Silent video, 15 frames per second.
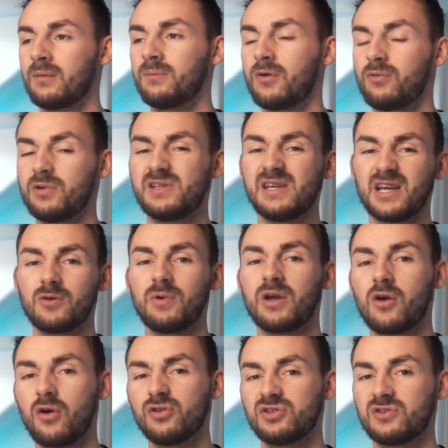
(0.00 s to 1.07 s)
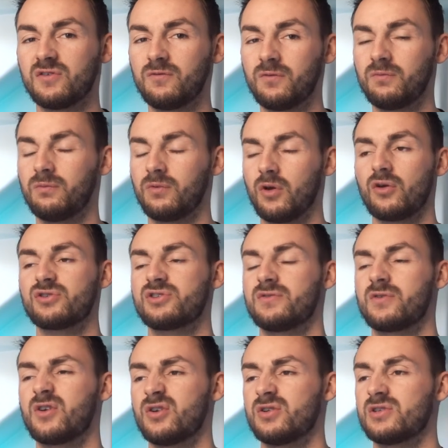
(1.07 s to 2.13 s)
But if we take away cost of
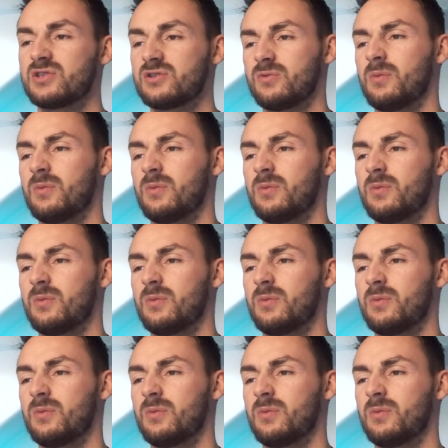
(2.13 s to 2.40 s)
goods,